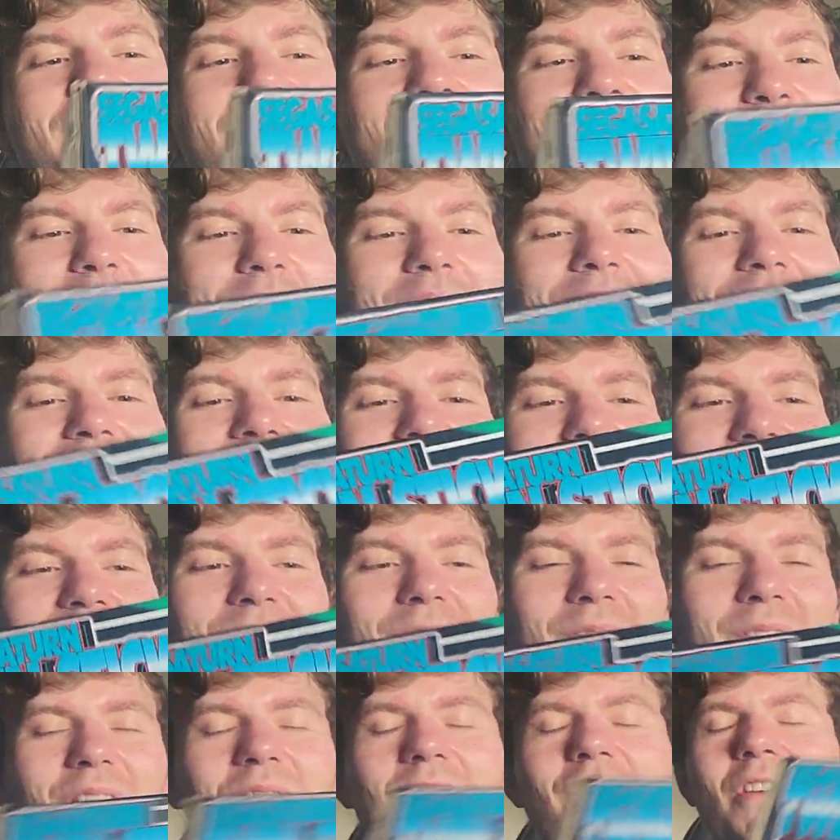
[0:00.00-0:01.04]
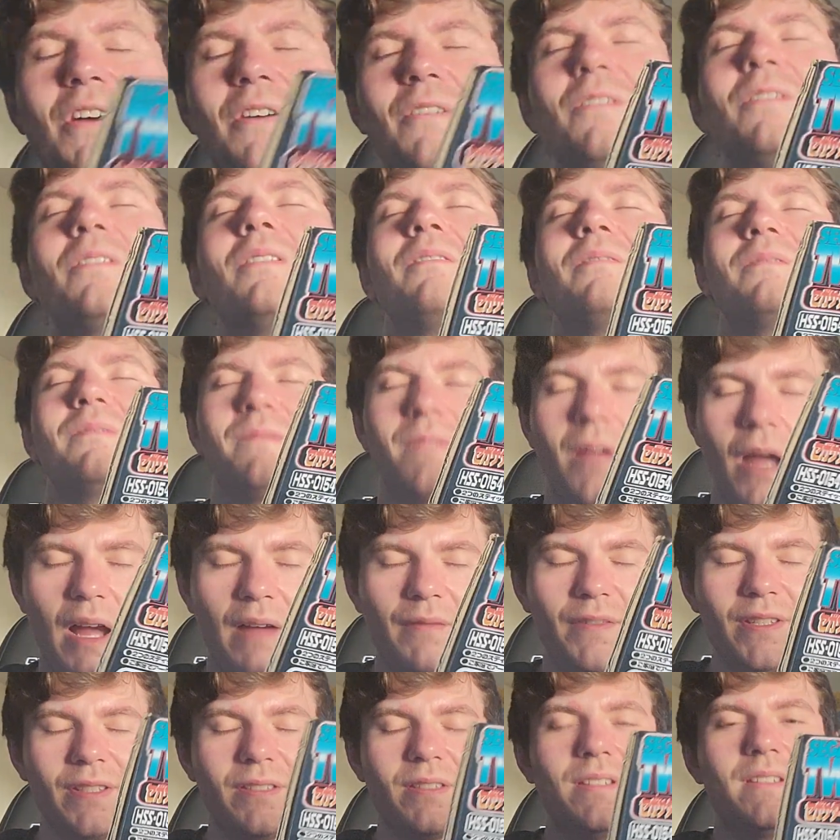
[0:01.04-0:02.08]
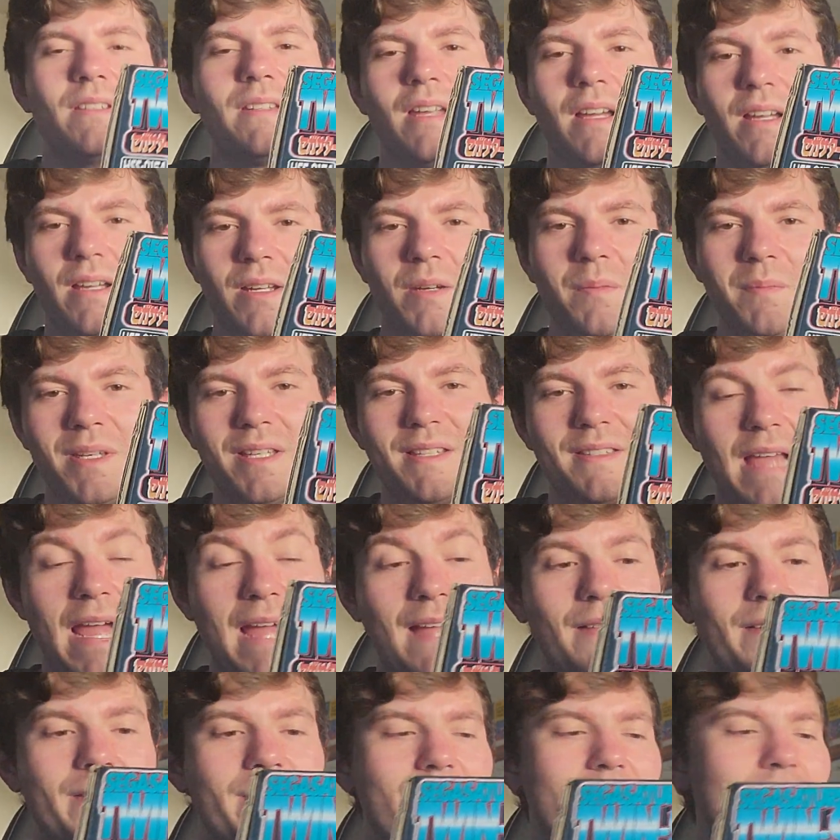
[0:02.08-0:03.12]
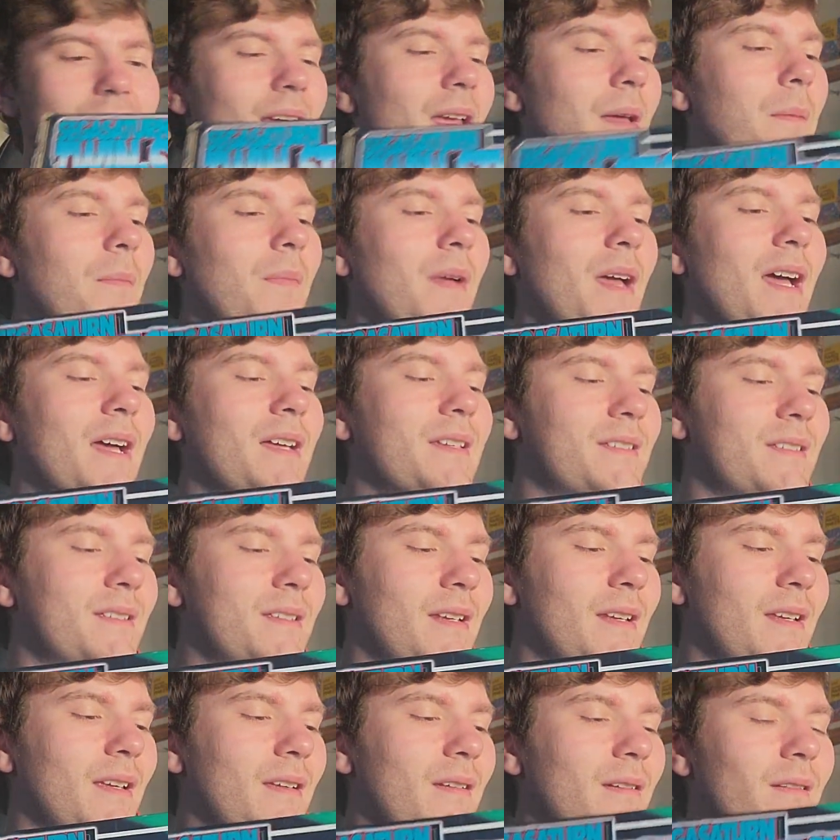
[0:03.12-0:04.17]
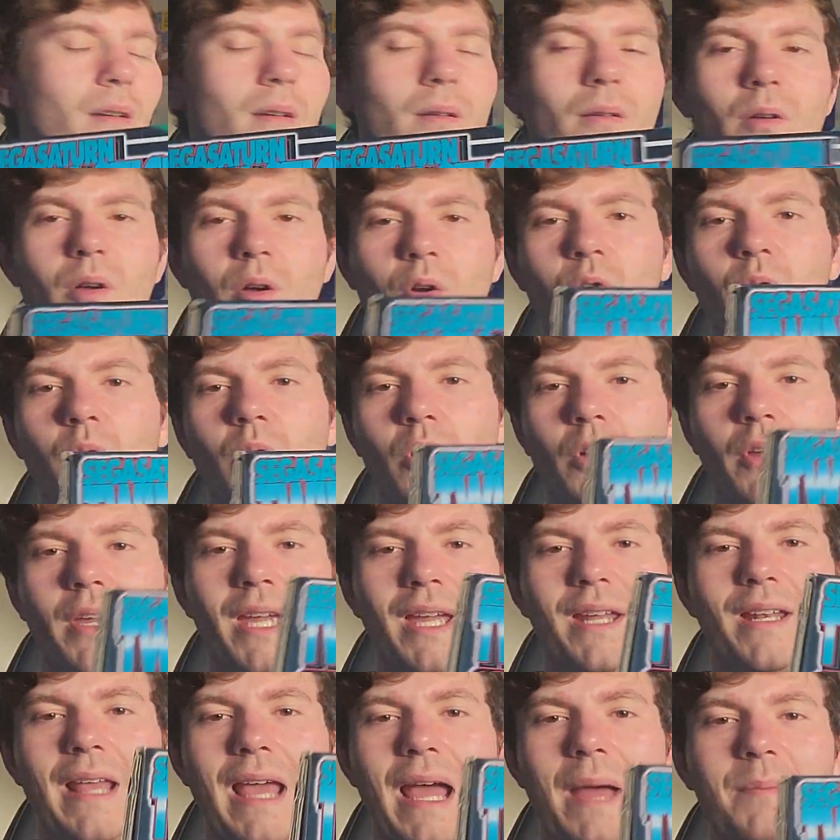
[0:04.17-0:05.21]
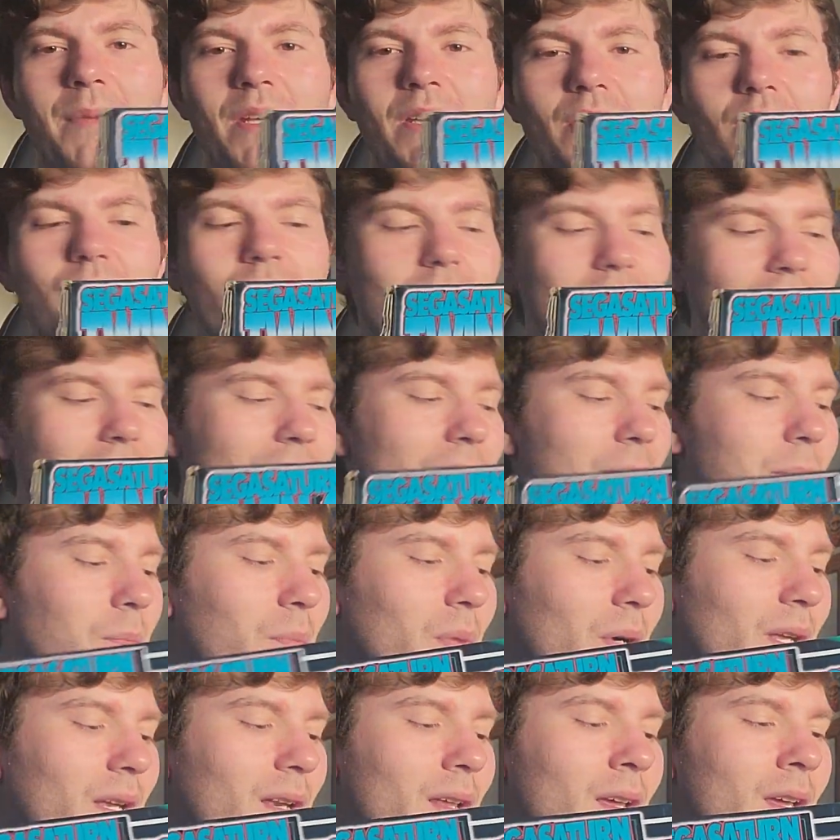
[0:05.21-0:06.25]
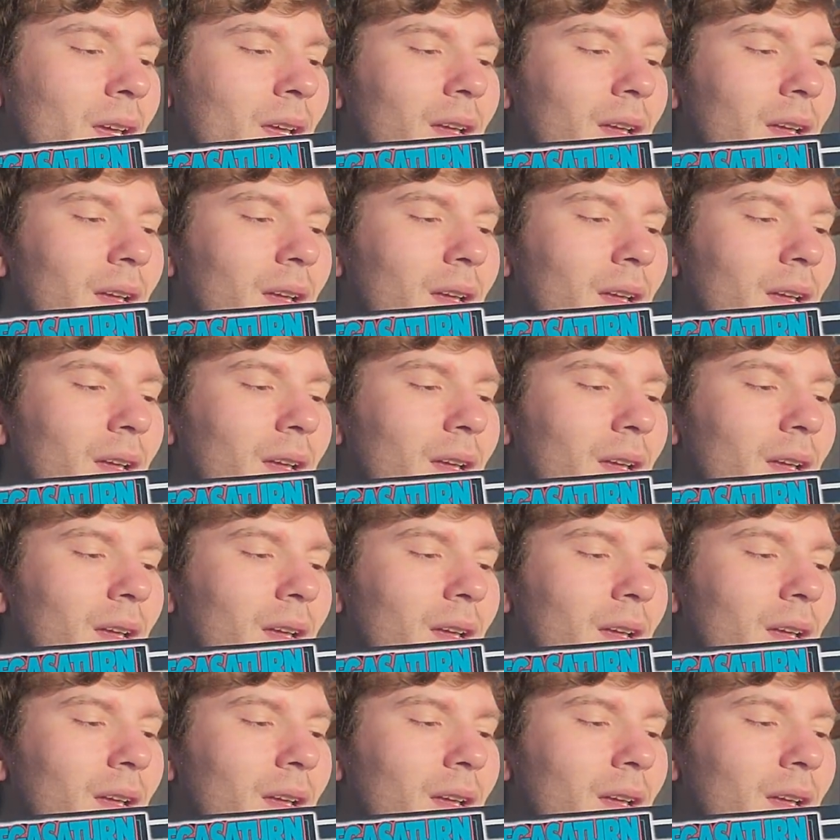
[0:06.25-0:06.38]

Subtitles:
experience still, even though obviously not going to be exactly the same as sitting in a cool arcade cabinet doing that, but